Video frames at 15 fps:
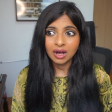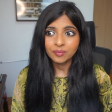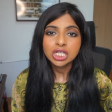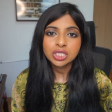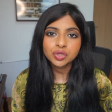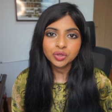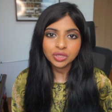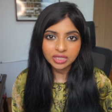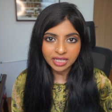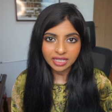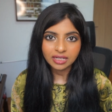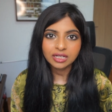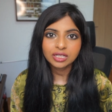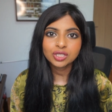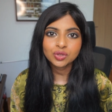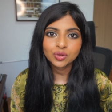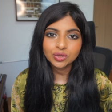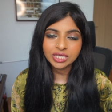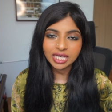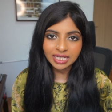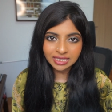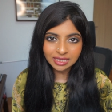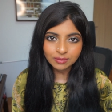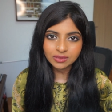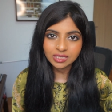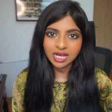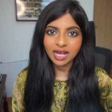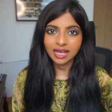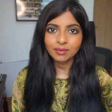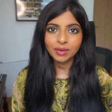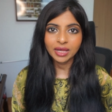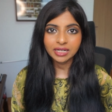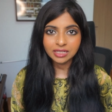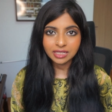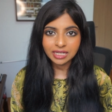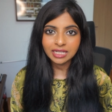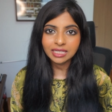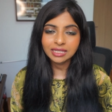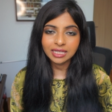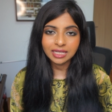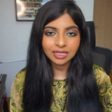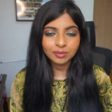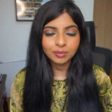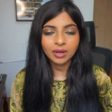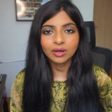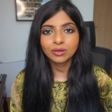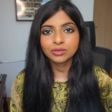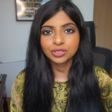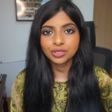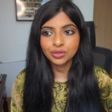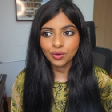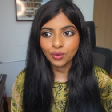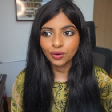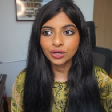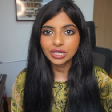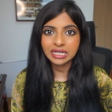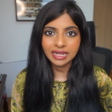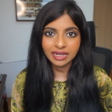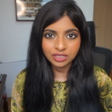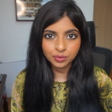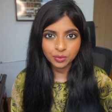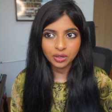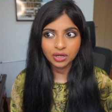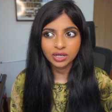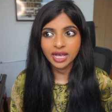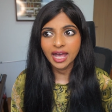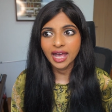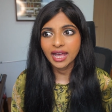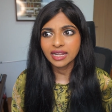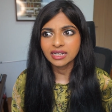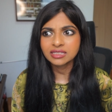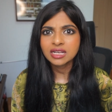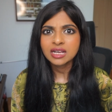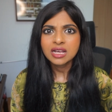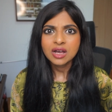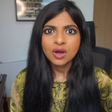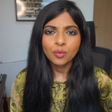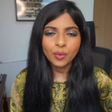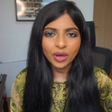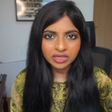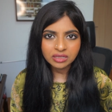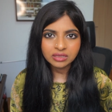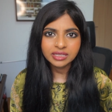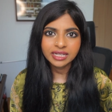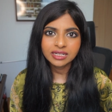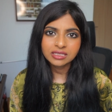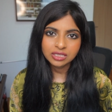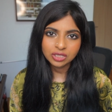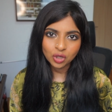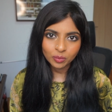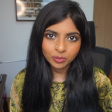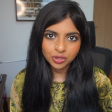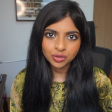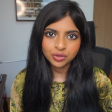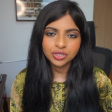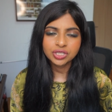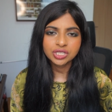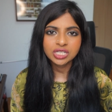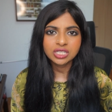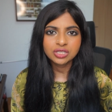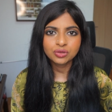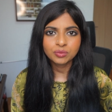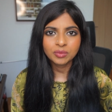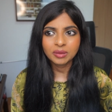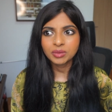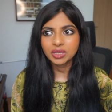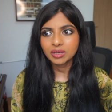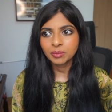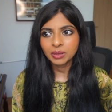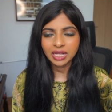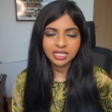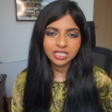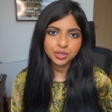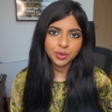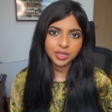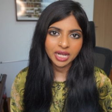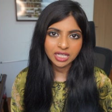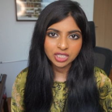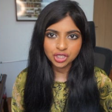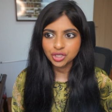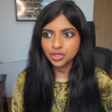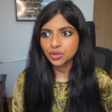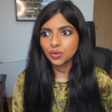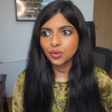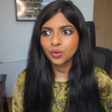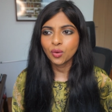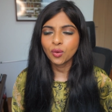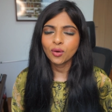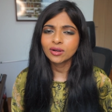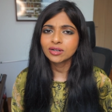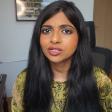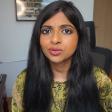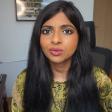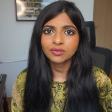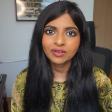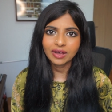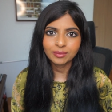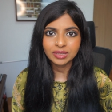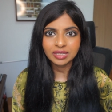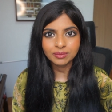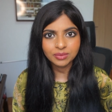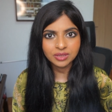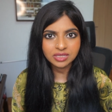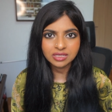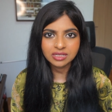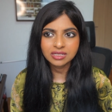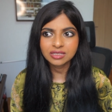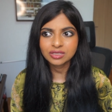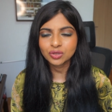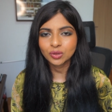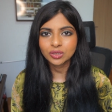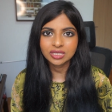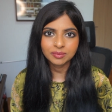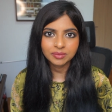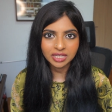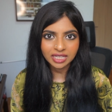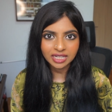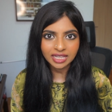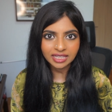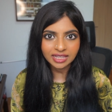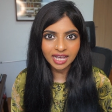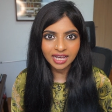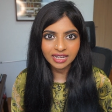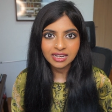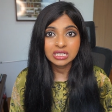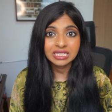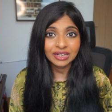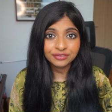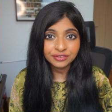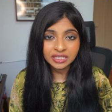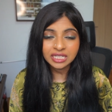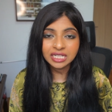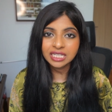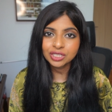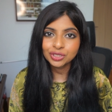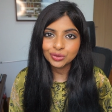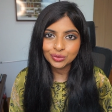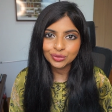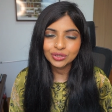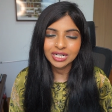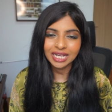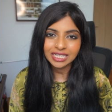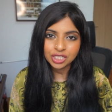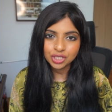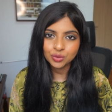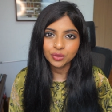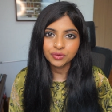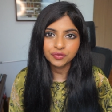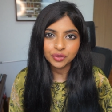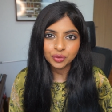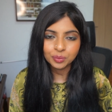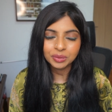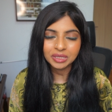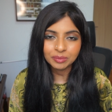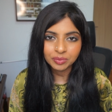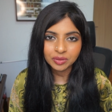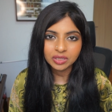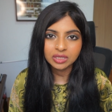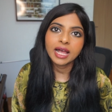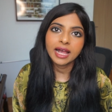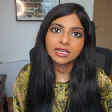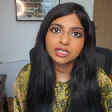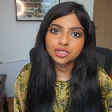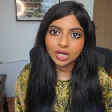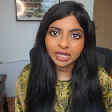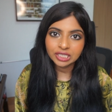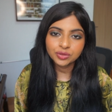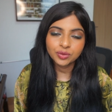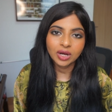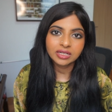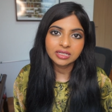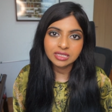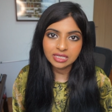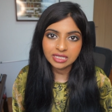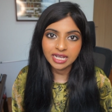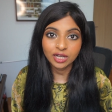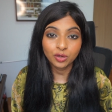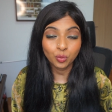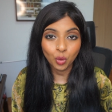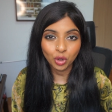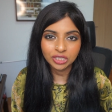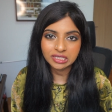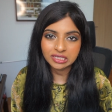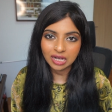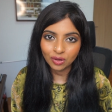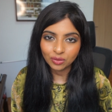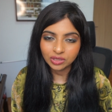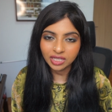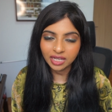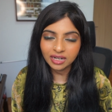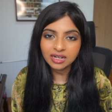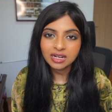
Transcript: So take some time and really think about your network and whether there is an opportunity to maybe apply to an NGO or to a family business or something like that. Definitely do write to a few people and try to understand what is out there.